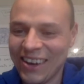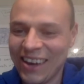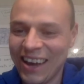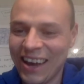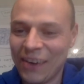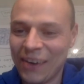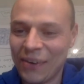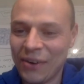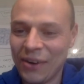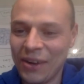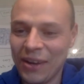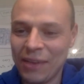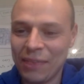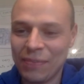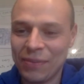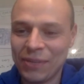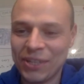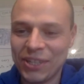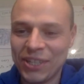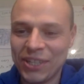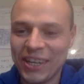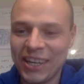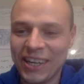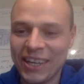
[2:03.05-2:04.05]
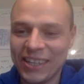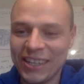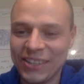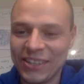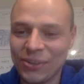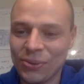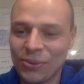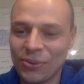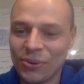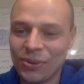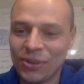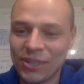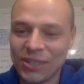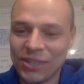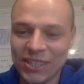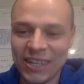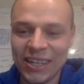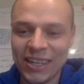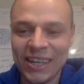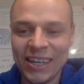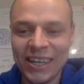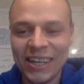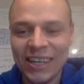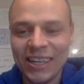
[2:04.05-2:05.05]
I really appreciate your words.
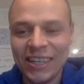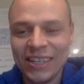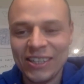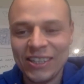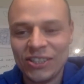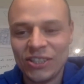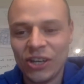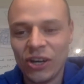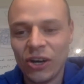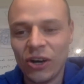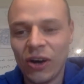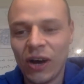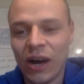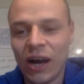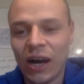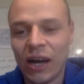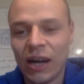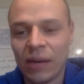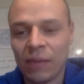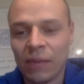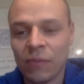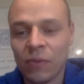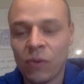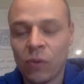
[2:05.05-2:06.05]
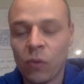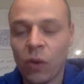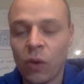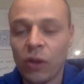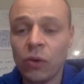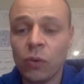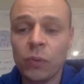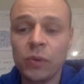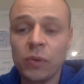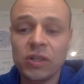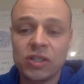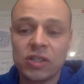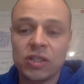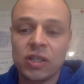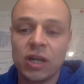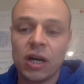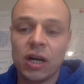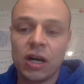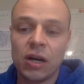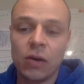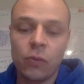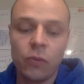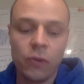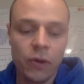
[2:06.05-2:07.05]
So Adam, why don't we
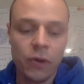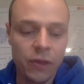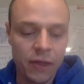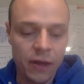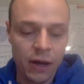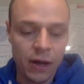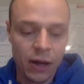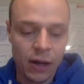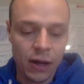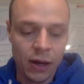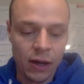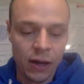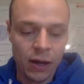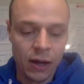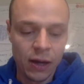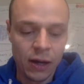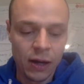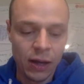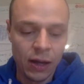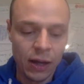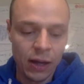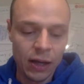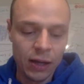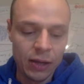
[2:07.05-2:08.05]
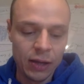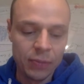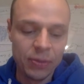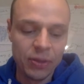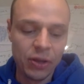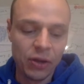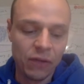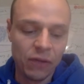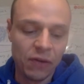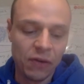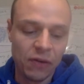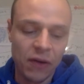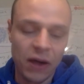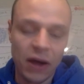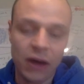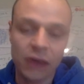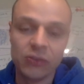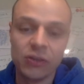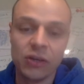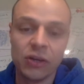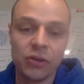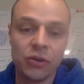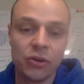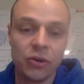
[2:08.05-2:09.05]
start with a little bit of a
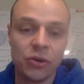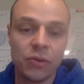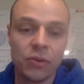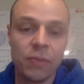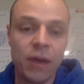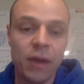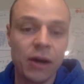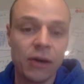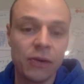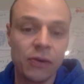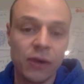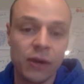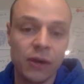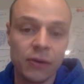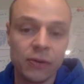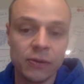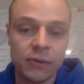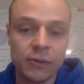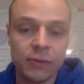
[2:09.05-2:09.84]
rundown on your background?